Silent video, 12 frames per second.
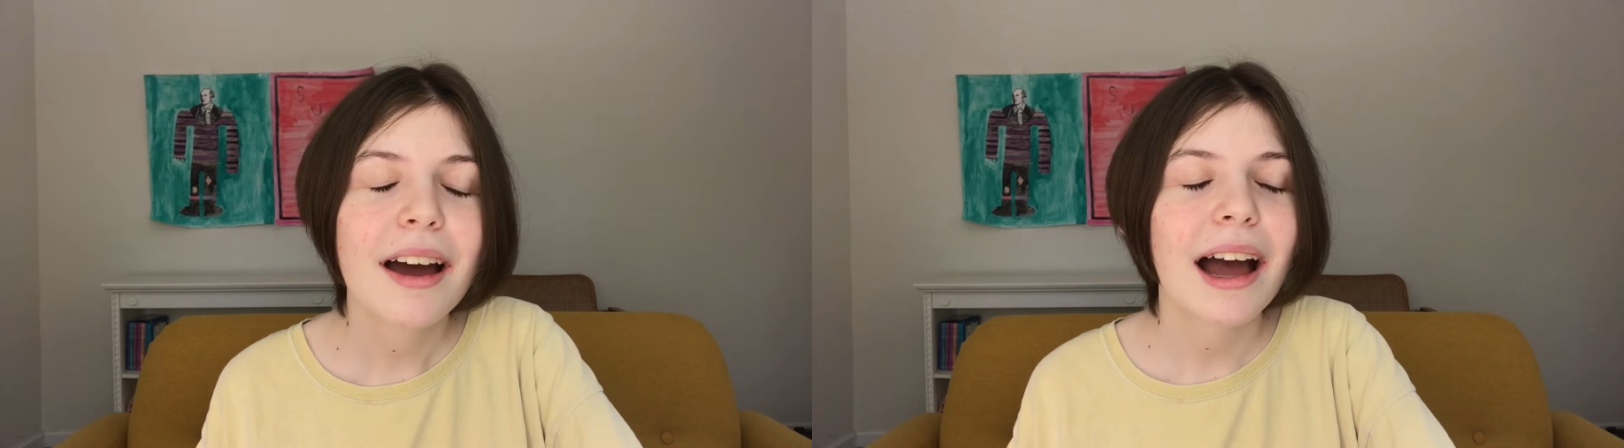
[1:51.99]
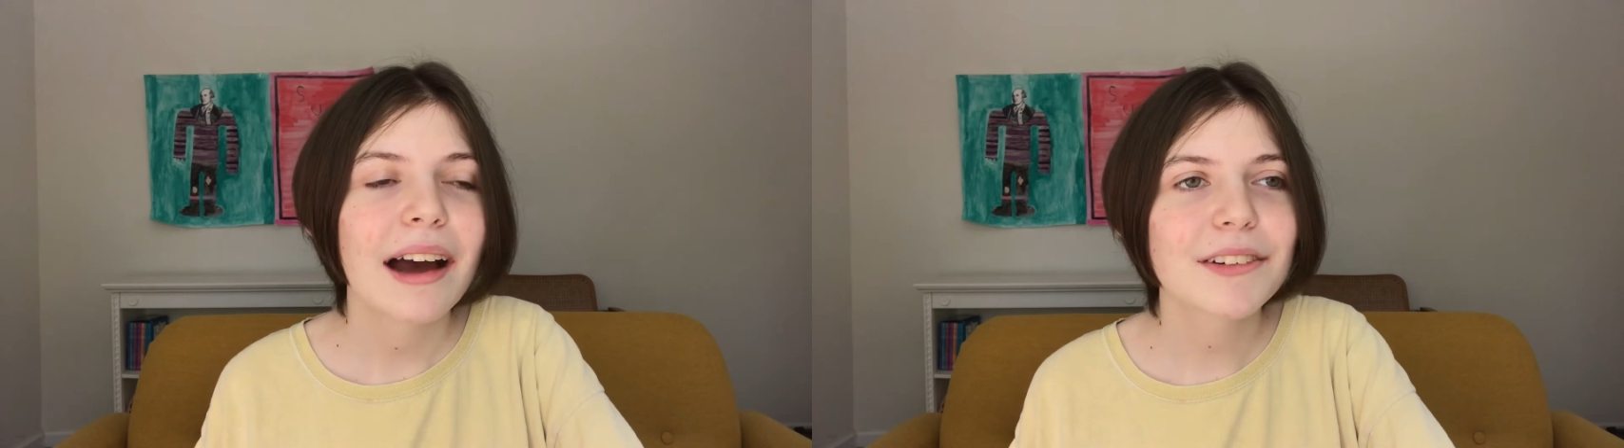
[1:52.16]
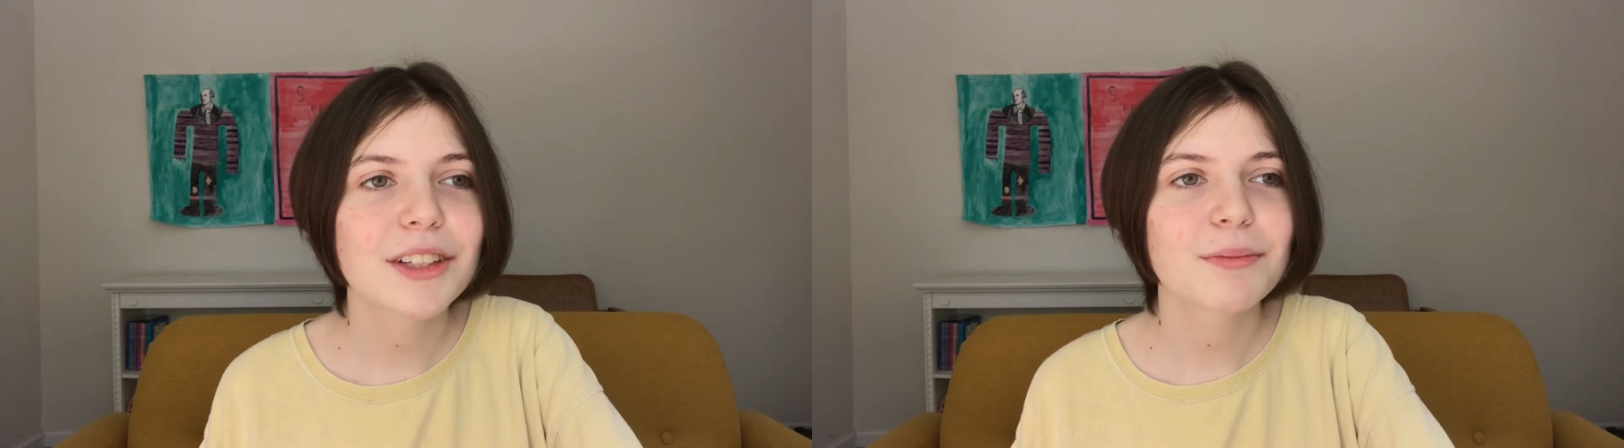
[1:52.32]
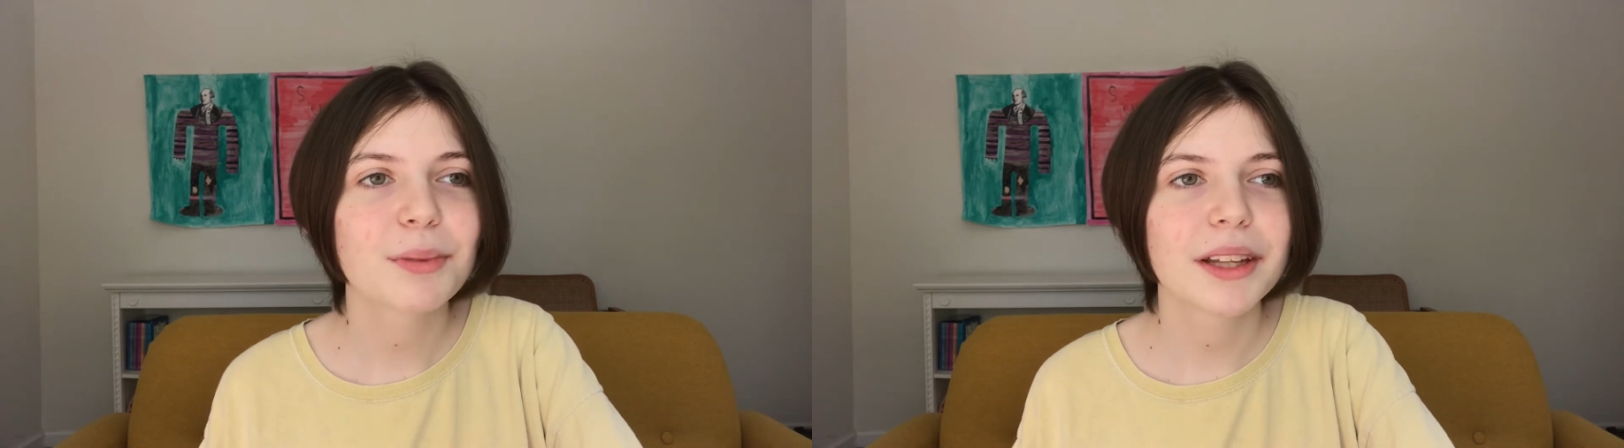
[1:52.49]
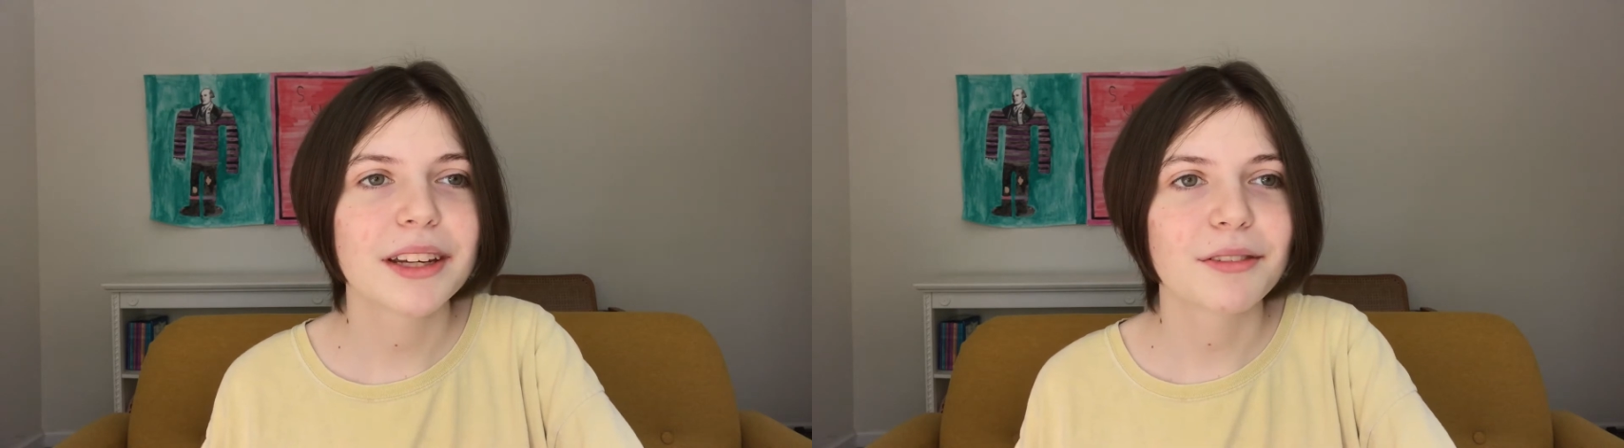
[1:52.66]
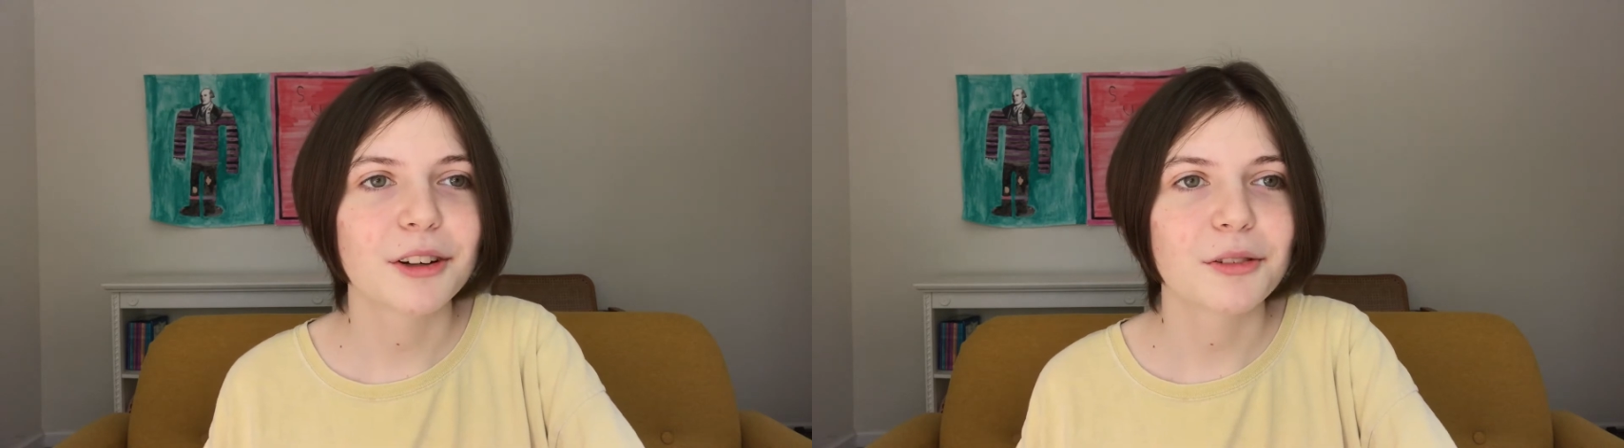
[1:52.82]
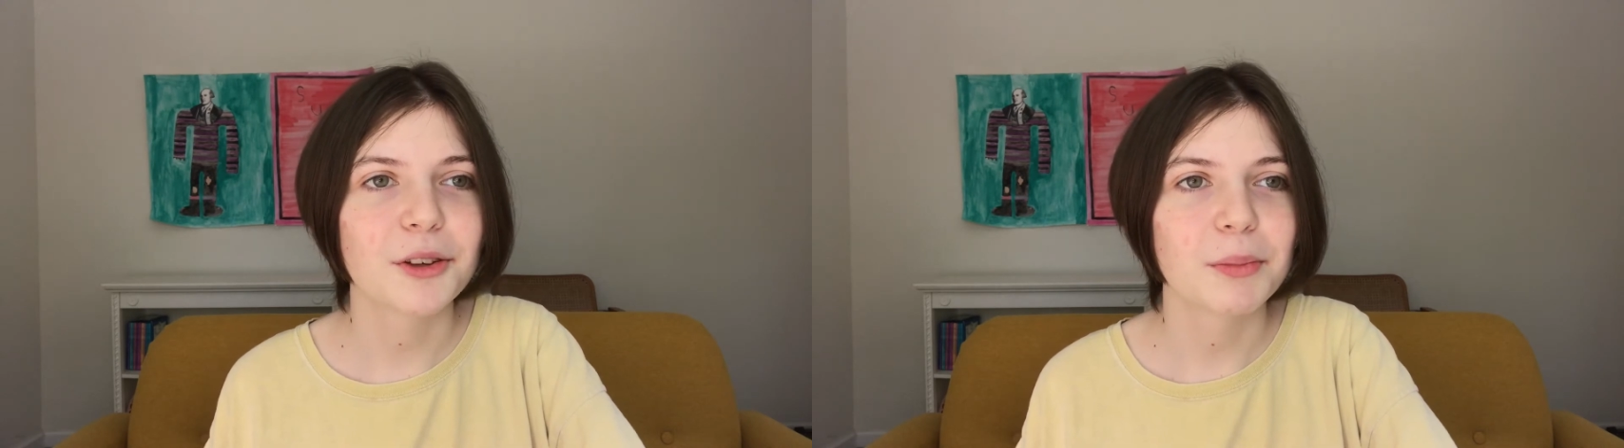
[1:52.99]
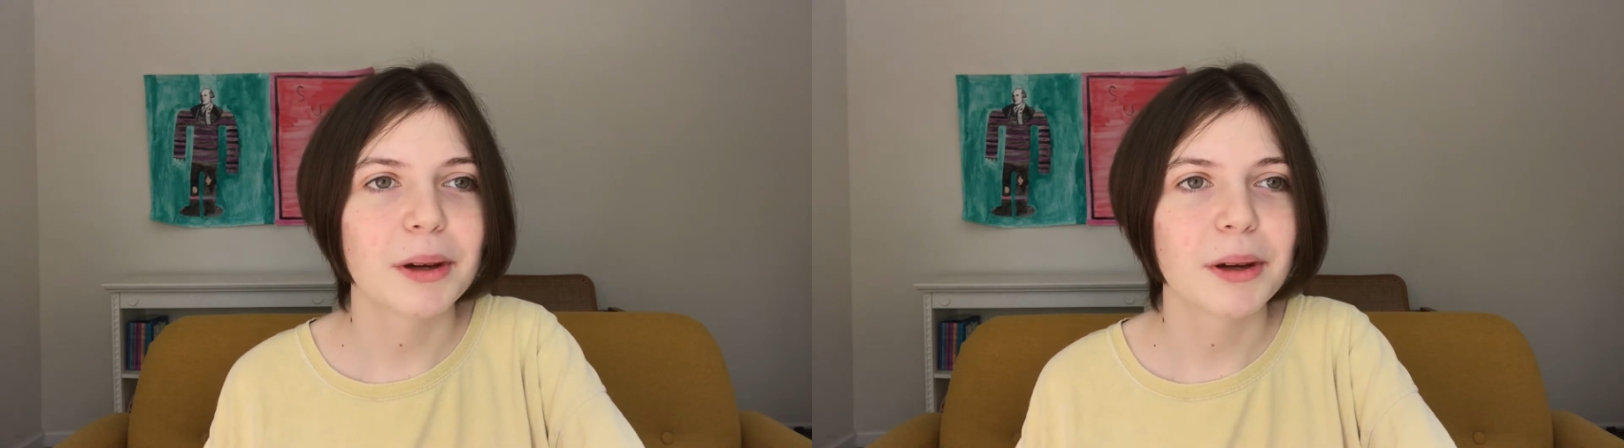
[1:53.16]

Haven't played it for a few